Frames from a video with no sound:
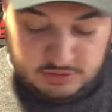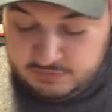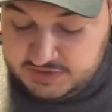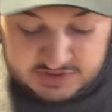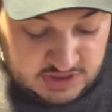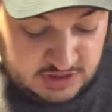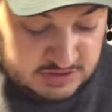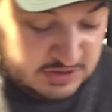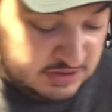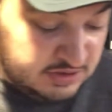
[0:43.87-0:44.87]

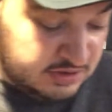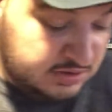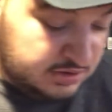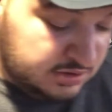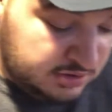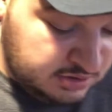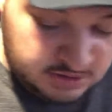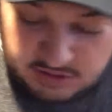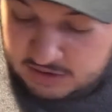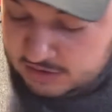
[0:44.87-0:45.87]
Receipt.
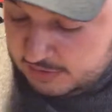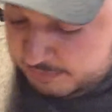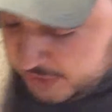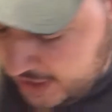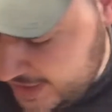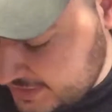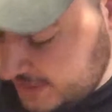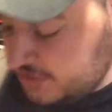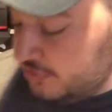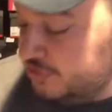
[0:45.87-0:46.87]
But as I
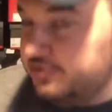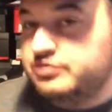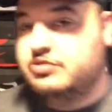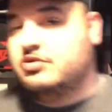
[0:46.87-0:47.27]
showed you,